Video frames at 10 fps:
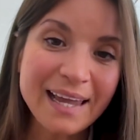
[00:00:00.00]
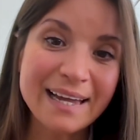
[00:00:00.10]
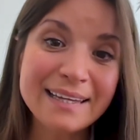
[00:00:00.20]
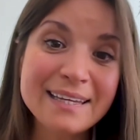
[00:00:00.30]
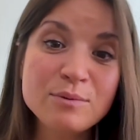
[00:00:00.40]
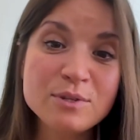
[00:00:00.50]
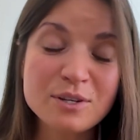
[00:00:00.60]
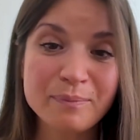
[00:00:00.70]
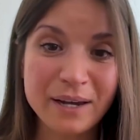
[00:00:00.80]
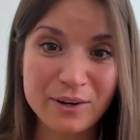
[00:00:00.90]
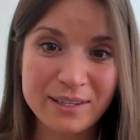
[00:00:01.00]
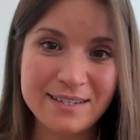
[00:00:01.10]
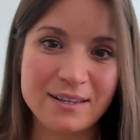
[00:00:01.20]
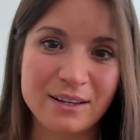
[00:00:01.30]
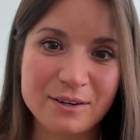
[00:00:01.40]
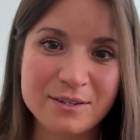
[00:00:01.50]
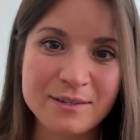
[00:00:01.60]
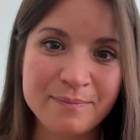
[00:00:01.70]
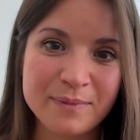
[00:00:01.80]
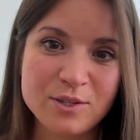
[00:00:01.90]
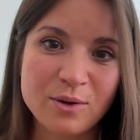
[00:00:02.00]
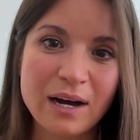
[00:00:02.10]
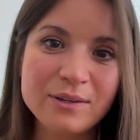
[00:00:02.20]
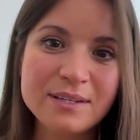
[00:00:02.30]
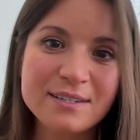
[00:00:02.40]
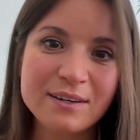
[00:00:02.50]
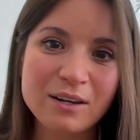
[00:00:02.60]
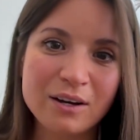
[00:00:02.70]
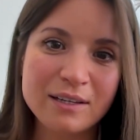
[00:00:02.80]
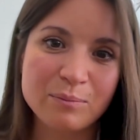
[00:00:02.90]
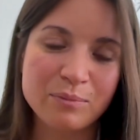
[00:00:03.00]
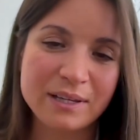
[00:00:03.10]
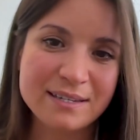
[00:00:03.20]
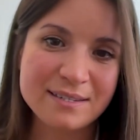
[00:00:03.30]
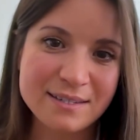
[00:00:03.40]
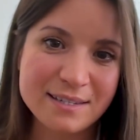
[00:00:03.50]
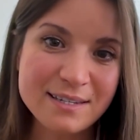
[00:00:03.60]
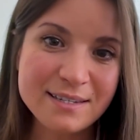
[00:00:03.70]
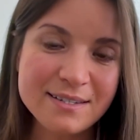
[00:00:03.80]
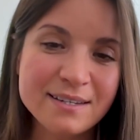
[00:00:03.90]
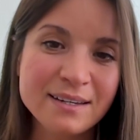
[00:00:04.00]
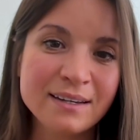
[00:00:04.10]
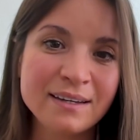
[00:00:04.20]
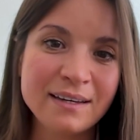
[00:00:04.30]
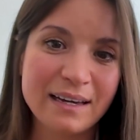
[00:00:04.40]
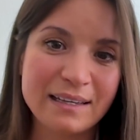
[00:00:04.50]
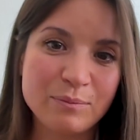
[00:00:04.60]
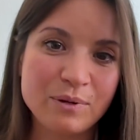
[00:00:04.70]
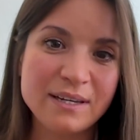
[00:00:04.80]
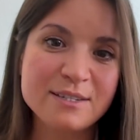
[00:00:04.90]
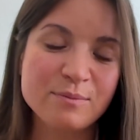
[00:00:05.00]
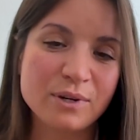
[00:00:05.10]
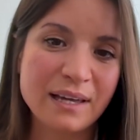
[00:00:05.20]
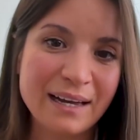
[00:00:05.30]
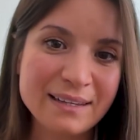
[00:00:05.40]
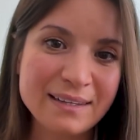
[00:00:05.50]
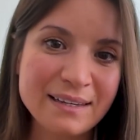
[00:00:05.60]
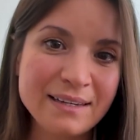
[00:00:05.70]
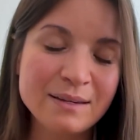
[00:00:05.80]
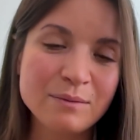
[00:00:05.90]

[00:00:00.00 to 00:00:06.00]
And then he was comparing these clocks. So, how does the clock that predicts disease and that predicts mortality,